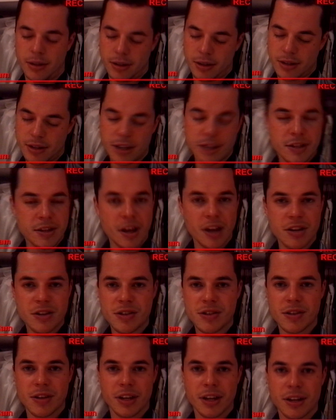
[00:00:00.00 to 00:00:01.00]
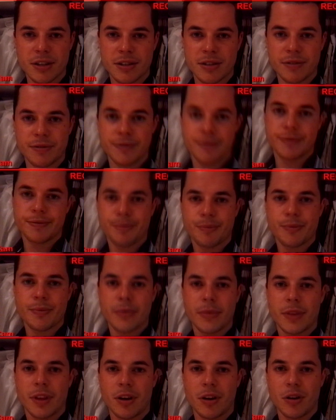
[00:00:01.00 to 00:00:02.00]
the sensations, I guess, of
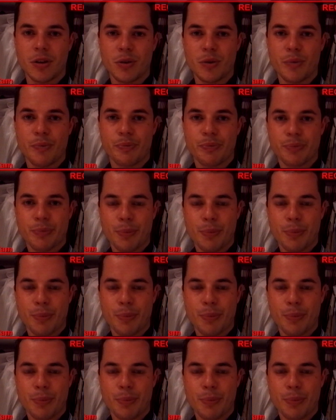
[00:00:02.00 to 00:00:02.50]
the whole